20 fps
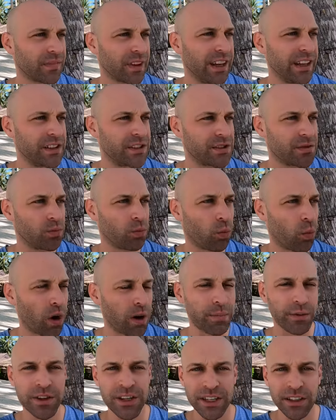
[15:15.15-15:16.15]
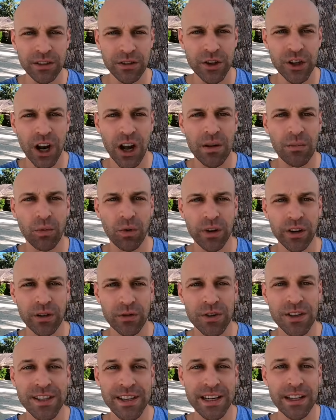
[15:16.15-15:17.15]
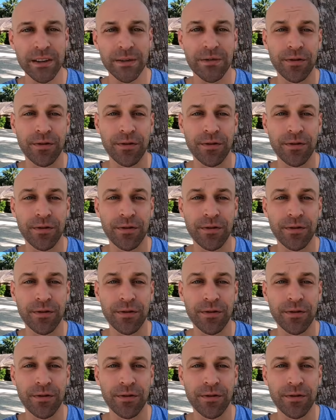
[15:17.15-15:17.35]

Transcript: it's one particular job where you see the